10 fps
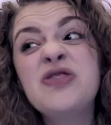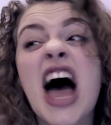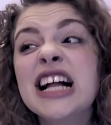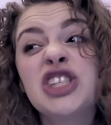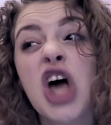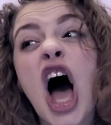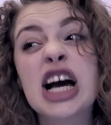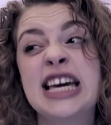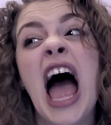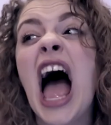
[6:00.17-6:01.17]
That's our
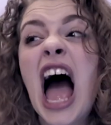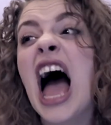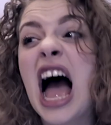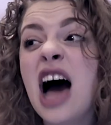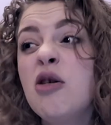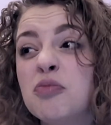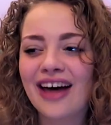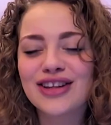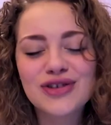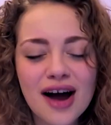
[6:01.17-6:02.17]
cab!
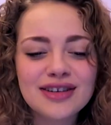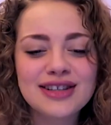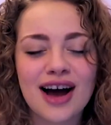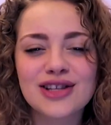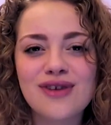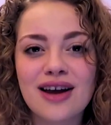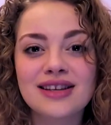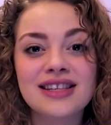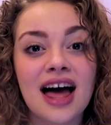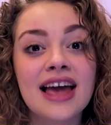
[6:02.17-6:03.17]
And the driver turns around
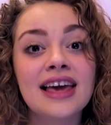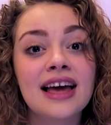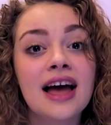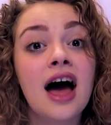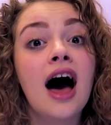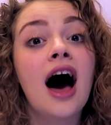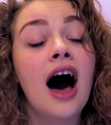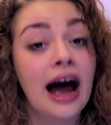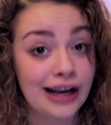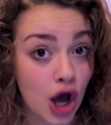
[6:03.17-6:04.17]
like,
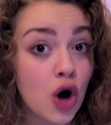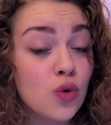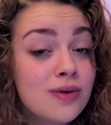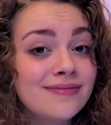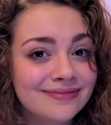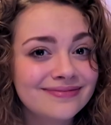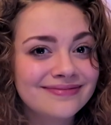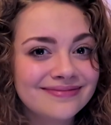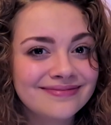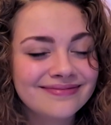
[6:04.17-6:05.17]
I know.
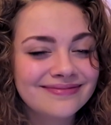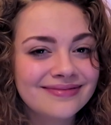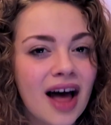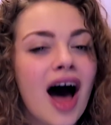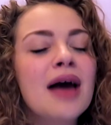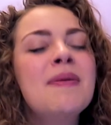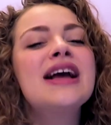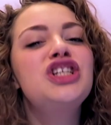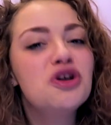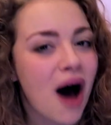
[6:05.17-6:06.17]
I
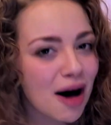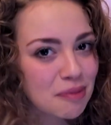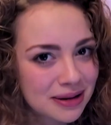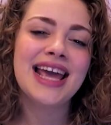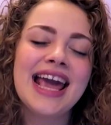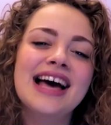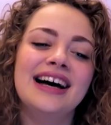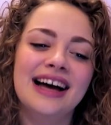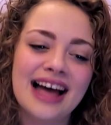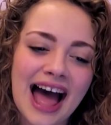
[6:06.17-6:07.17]
picked you up.
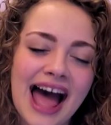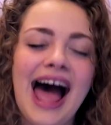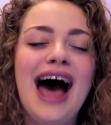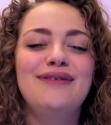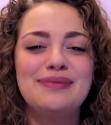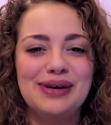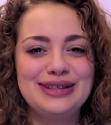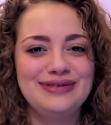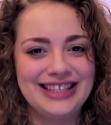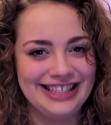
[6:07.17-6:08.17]
Here, have a
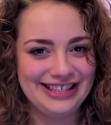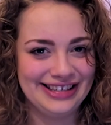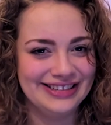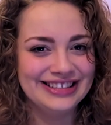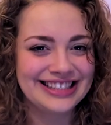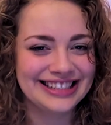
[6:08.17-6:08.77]
box of tissues.